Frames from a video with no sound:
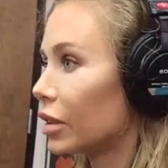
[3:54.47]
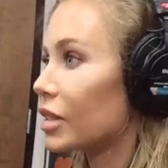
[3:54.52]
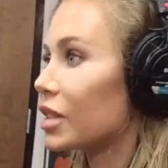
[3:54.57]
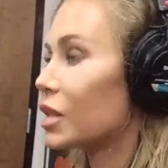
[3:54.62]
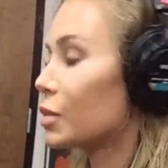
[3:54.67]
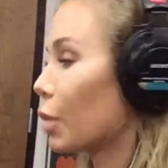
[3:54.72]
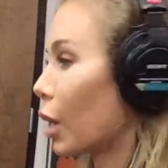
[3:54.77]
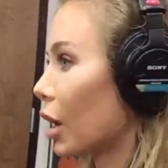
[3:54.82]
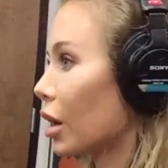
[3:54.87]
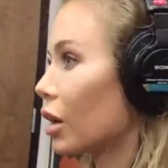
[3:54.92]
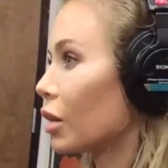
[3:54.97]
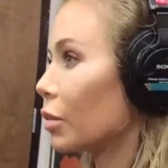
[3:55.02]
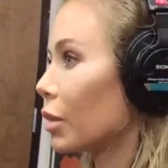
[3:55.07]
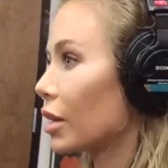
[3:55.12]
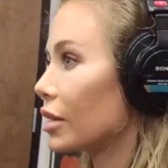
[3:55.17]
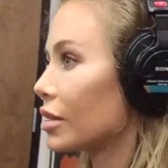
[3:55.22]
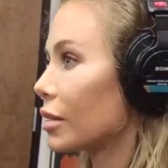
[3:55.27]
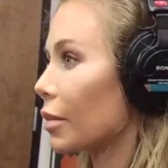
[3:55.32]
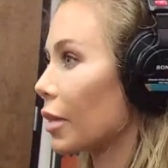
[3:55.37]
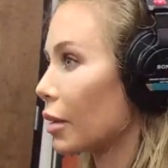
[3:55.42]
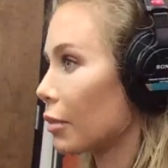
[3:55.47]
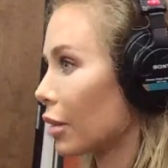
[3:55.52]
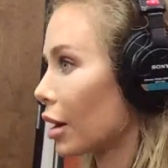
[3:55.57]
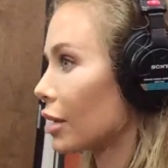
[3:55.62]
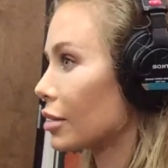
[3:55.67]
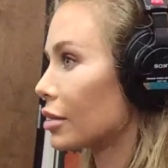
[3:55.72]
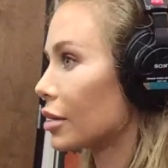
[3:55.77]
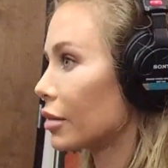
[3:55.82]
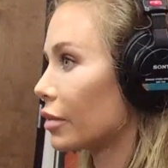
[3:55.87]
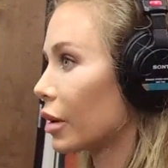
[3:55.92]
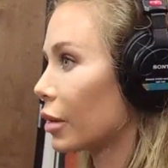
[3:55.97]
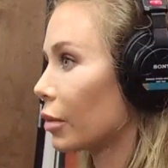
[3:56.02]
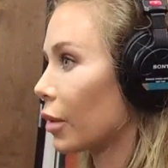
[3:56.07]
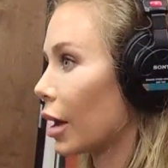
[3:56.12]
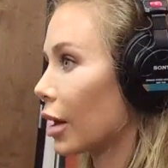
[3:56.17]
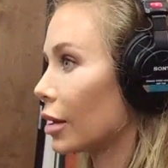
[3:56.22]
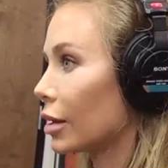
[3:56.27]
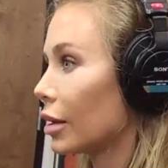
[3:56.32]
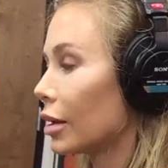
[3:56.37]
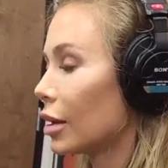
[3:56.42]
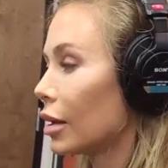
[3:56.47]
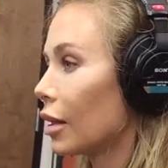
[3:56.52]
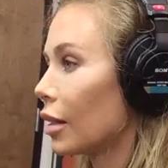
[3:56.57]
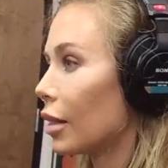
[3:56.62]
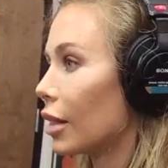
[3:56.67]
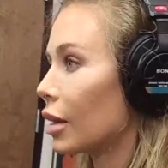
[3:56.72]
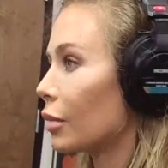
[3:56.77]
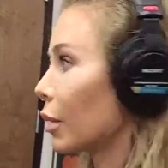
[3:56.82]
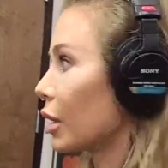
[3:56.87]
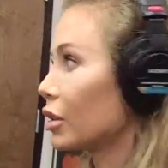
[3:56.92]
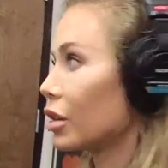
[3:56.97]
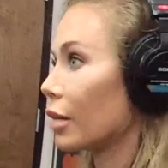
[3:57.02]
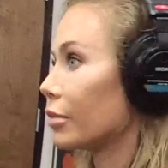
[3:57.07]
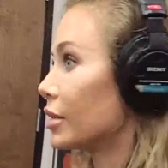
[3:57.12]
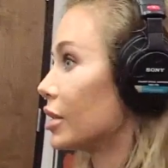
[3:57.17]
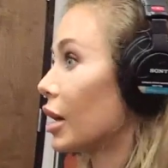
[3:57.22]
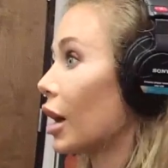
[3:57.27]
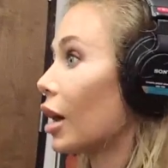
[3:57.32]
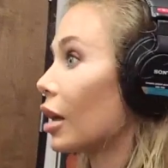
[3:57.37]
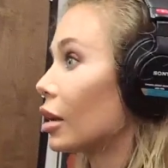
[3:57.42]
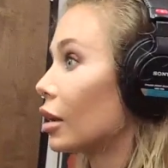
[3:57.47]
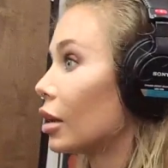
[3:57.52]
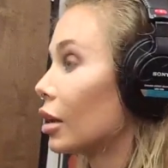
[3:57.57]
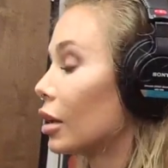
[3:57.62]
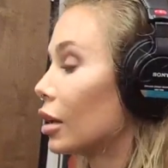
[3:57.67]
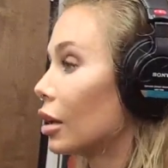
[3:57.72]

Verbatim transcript: inspired by something positive I write, then my job's done.